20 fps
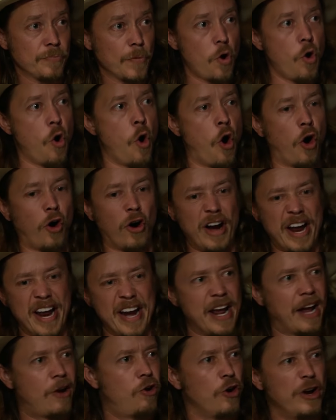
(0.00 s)
or in
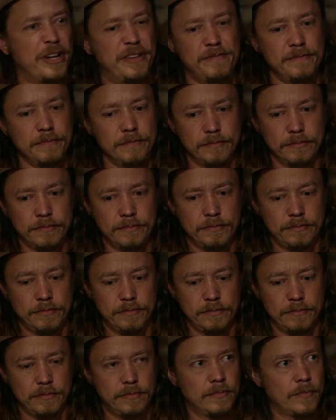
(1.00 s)
a good,
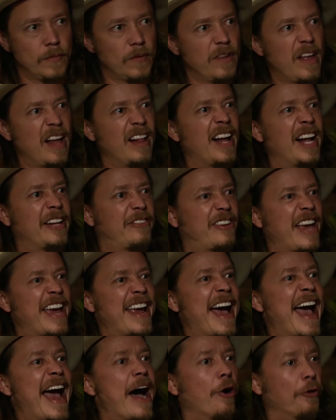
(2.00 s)
I'd say
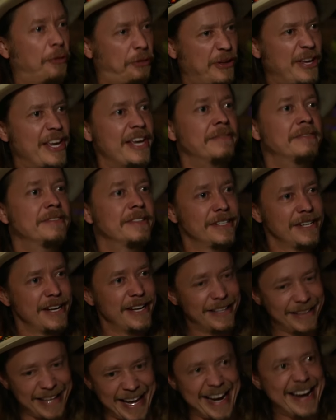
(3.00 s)
a healthy,
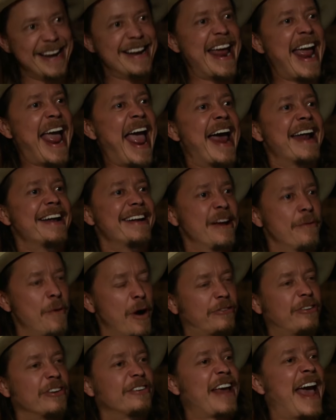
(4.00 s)
they didn't end, it
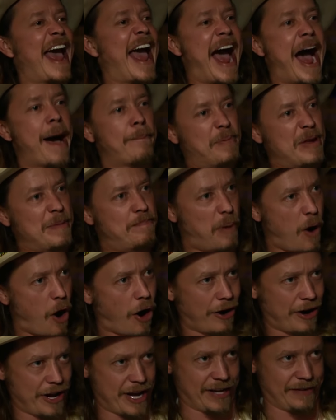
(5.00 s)
wasn't a happy
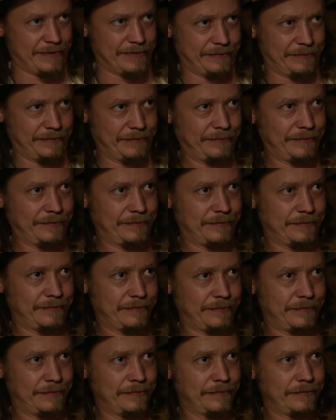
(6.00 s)
parting.
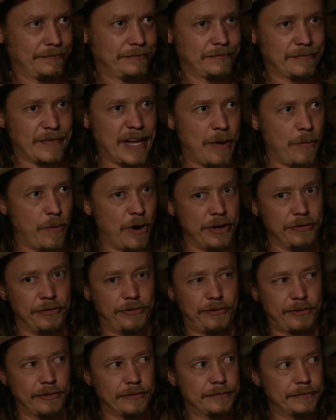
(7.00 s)
It
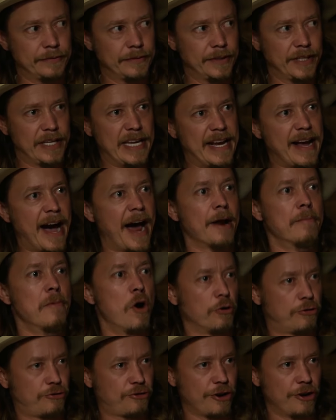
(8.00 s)
was, he got
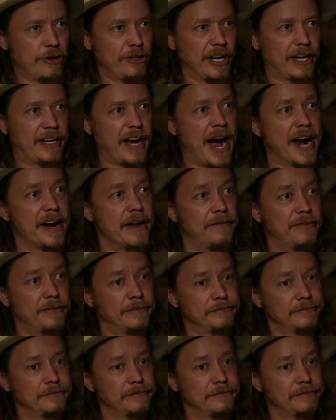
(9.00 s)
emotional and kind of